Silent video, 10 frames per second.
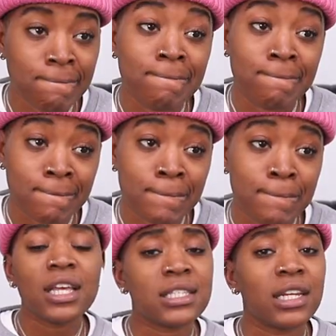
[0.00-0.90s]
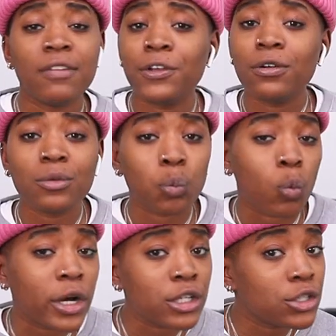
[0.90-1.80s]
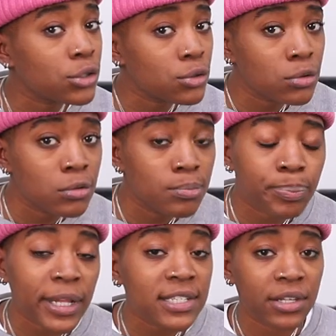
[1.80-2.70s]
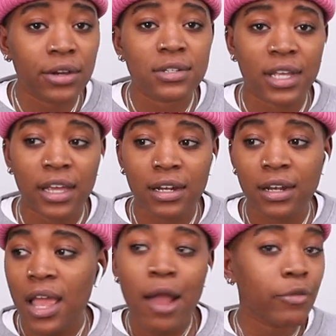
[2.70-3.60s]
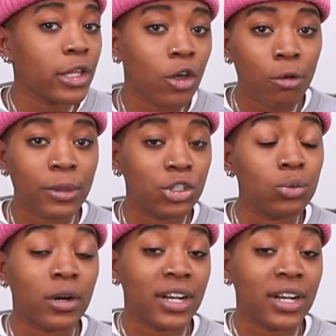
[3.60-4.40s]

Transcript: Mm-hmm. Listen, if you're 1-2+ years in, I really hope that you are